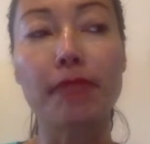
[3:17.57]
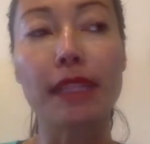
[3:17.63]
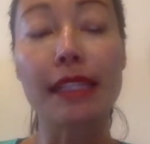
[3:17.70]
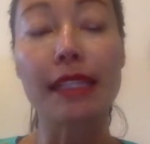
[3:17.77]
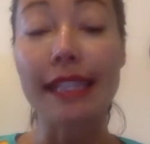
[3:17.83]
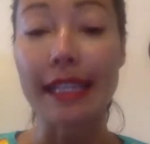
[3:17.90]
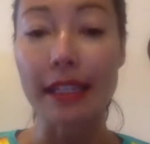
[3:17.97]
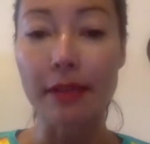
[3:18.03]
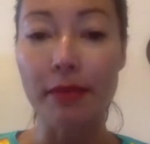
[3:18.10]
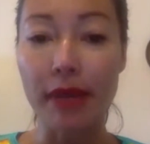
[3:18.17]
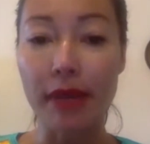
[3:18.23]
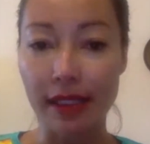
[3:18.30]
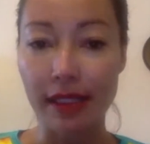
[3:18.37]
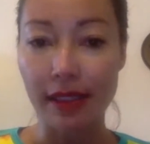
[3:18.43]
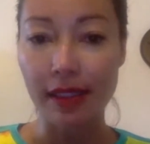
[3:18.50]

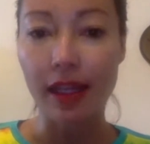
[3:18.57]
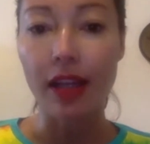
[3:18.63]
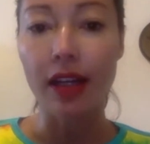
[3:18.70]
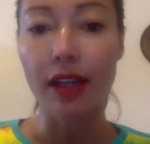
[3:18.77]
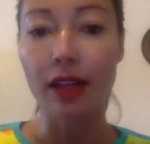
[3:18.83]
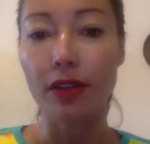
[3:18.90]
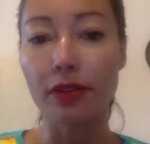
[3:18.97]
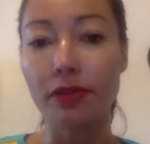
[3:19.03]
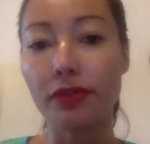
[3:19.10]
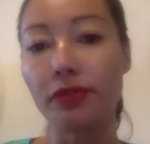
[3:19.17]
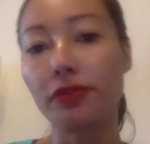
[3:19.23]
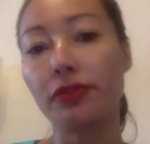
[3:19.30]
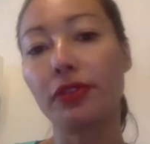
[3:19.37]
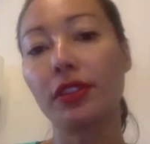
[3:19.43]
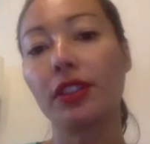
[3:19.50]
database of
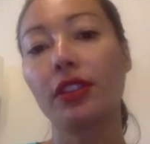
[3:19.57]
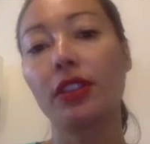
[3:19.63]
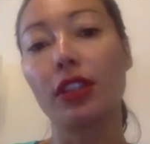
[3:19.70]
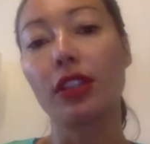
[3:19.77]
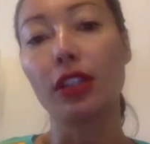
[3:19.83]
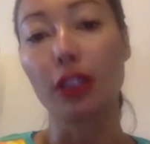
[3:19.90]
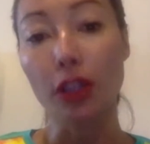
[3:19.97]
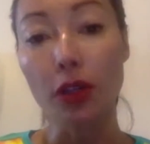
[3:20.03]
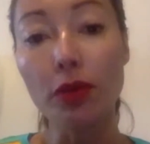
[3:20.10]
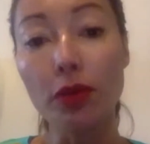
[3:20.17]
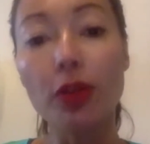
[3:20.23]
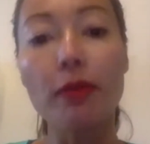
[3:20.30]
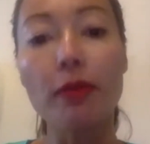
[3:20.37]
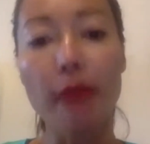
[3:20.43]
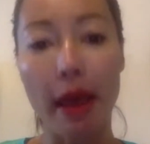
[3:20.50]

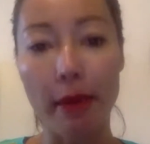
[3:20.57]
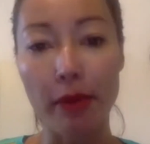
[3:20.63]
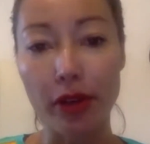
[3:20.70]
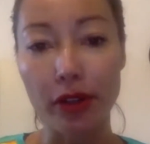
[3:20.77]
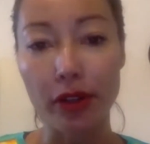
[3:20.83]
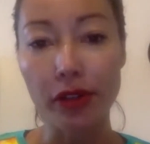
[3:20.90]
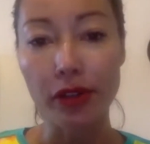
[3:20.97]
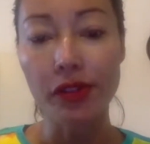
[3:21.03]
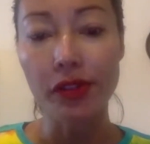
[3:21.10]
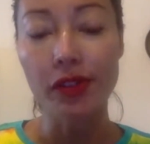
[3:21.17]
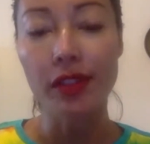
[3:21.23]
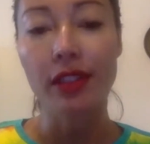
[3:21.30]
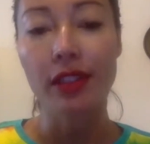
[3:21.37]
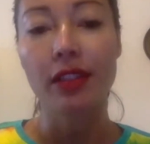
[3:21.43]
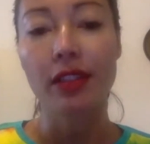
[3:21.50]
global
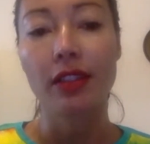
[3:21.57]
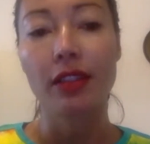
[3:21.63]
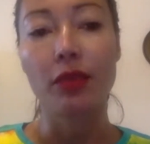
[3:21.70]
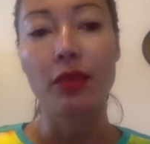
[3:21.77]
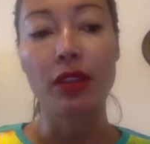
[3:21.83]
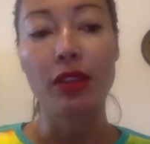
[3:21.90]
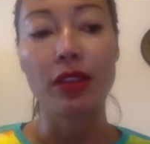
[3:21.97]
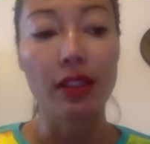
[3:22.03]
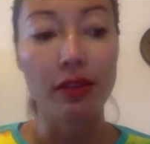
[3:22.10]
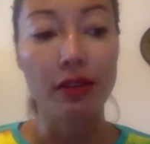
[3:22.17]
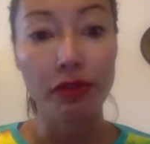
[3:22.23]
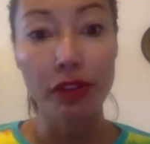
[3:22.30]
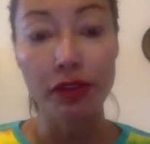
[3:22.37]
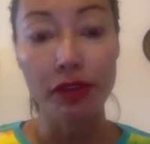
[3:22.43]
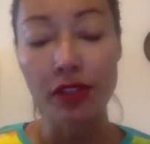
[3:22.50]
members within
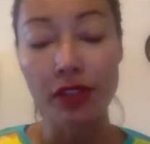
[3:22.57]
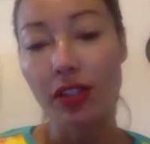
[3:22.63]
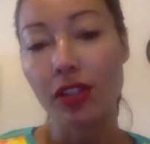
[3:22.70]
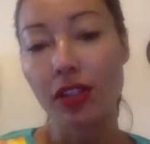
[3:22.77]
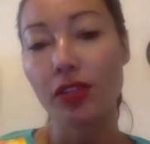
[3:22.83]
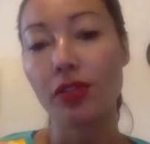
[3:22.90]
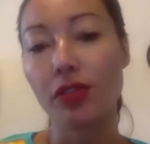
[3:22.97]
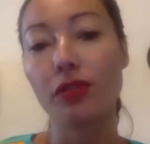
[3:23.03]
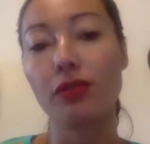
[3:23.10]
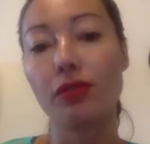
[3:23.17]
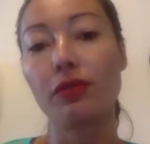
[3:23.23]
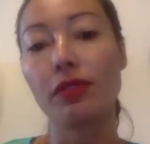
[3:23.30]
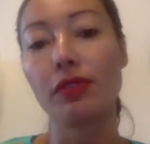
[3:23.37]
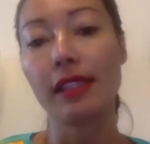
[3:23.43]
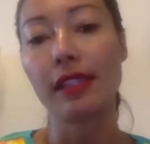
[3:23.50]

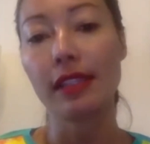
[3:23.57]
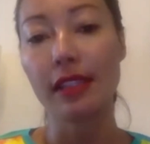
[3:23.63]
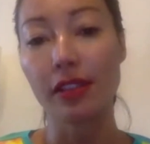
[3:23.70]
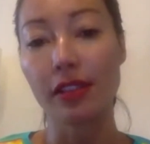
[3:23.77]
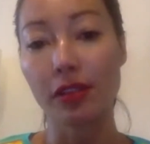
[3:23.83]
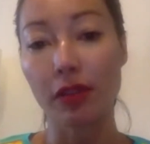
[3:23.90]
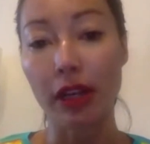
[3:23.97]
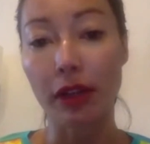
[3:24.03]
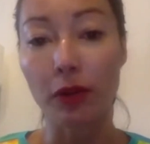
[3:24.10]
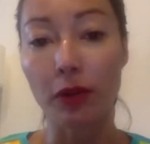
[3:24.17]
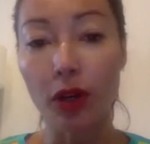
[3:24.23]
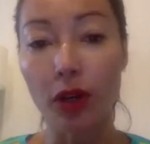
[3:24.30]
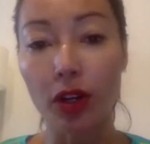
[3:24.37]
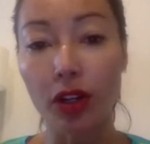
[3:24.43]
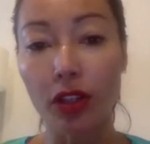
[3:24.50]
52 cities around the
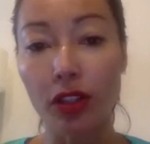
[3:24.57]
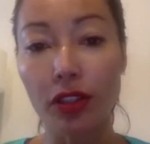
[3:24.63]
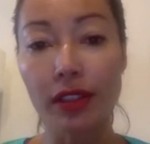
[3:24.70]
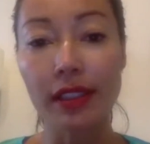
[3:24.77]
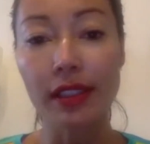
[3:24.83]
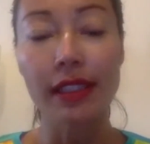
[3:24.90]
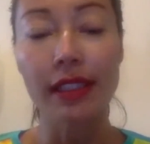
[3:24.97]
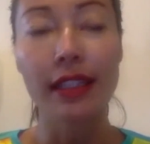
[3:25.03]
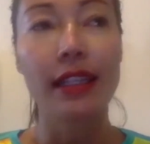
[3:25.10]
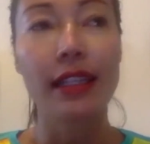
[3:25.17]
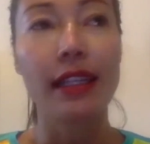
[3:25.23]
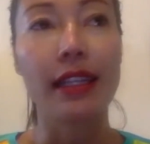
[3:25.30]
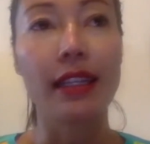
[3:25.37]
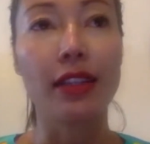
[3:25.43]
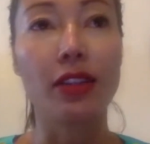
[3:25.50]
world,
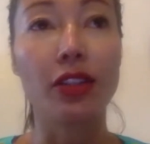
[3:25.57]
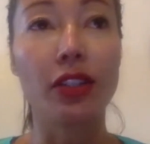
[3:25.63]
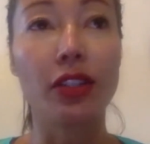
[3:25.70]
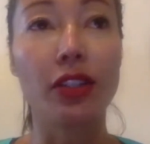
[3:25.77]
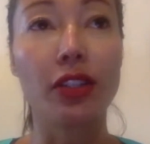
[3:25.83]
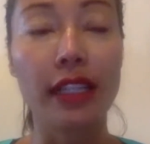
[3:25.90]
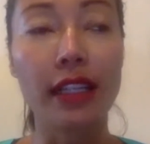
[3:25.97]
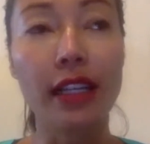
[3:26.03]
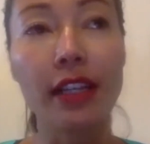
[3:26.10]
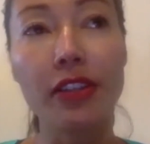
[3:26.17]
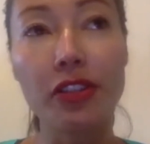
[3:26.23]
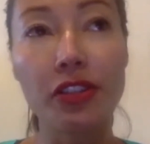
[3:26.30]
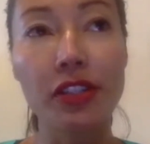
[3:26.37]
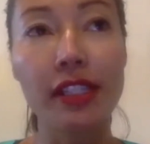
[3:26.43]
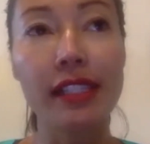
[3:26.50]
in 38
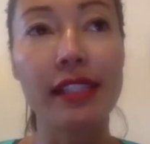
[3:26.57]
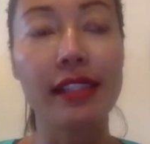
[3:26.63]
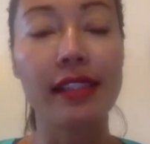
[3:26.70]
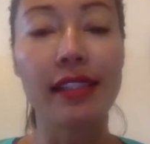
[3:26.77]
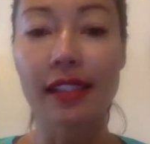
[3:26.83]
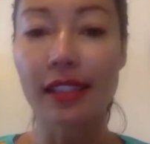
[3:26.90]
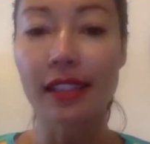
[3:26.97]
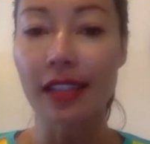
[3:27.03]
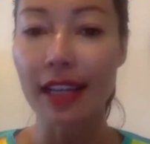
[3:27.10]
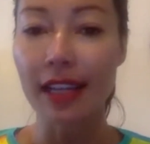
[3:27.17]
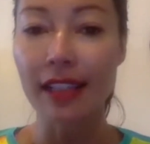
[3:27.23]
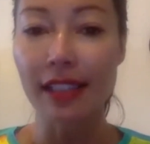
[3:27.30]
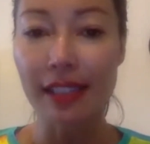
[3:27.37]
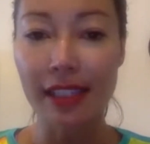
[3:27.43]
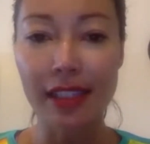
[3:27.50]
countries and 6
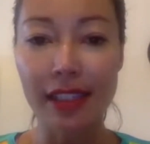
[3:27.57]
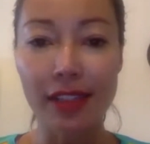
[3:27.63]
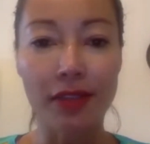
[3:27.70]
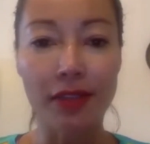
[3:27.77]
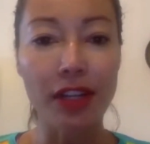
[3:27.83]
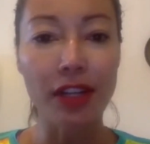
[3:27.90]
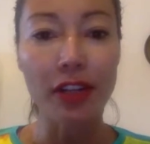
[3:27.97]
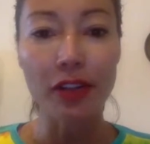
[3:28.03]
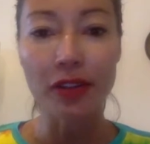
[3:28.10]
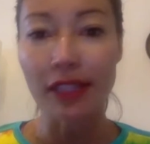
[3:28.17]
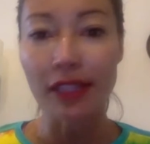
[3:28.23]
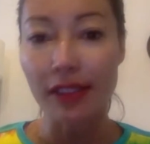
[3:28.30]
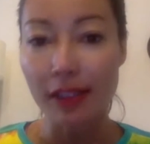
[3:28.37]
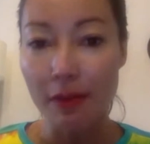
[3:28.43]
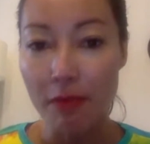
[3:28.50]
continents, over
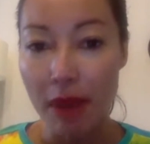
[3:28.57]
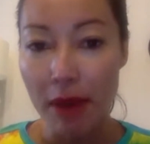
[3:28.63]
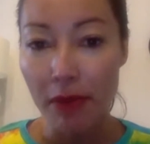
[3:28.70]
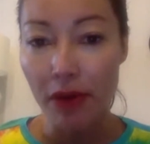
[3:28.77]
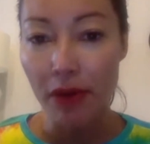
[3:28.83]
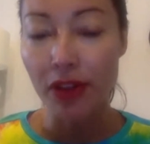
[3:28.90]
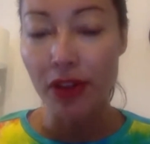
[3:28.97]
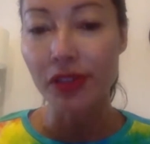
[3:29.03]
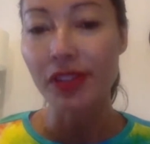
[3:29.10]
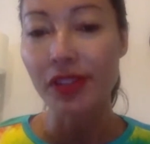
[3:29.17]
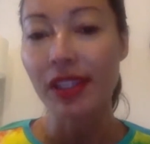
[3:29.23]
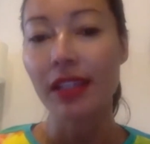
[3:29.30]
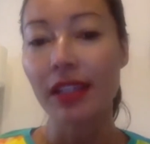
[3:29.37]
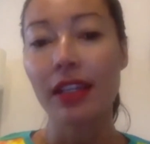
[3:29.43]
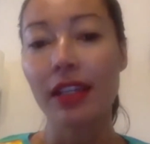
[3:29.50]
100,000
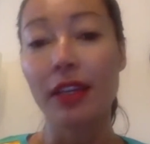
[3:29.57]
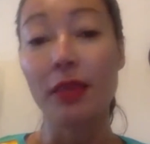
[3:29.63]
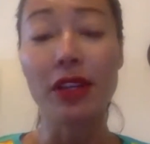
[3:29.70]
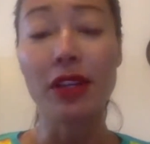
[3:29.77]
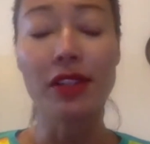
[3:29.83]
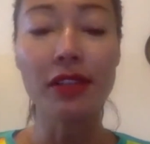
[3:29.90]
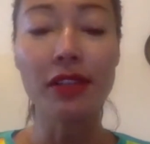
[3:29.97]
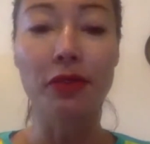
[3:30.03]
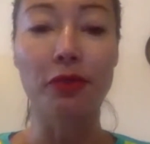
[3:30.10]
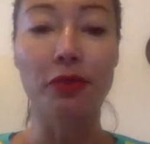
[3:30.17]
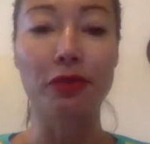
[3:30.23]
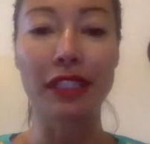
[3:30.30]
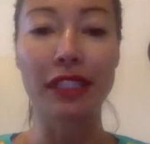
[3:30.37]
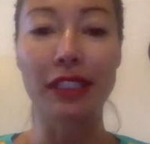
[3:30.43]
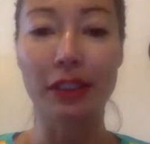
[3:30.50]
members. And we also have a
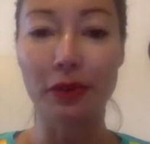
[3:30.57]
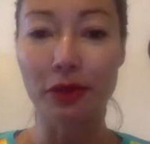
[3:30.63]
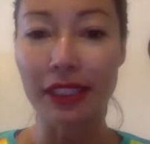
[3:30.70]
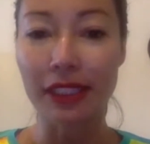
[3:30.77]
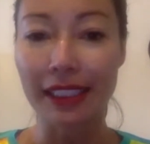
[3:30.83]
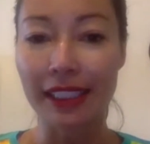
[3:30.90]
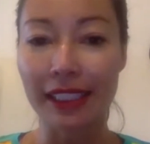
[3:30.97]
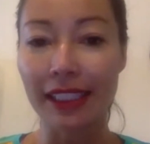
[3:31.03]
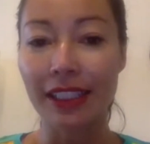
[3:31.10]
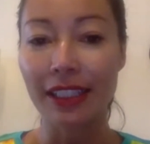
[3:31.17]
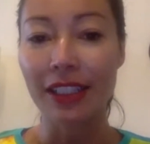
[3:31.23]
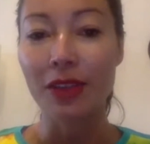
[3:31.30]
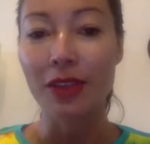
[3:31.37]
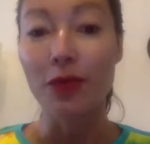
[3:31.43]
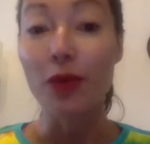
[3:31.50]
really, really
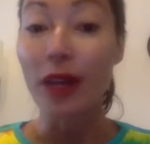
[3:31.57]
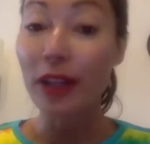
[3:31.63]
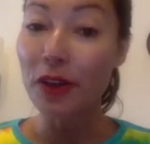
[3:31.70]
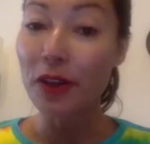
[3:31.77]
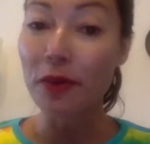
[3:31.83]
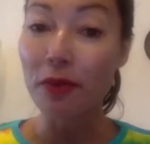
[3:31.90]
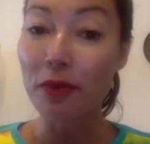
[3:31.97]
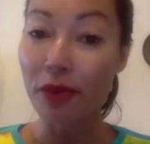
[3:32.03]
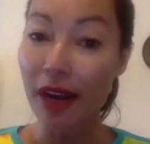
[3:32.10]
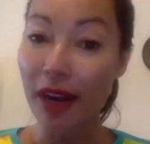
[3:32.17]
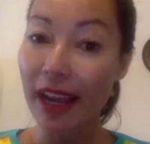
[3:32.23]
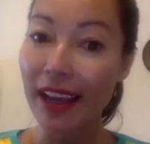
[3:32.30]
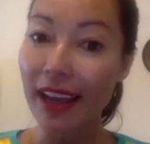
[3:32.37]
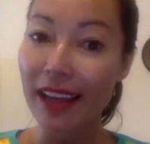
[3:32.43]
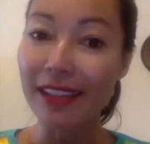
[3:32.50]
well-known
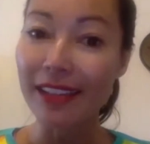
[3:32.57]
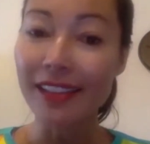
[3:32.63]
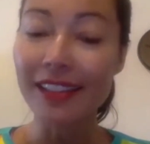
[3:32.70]
brand.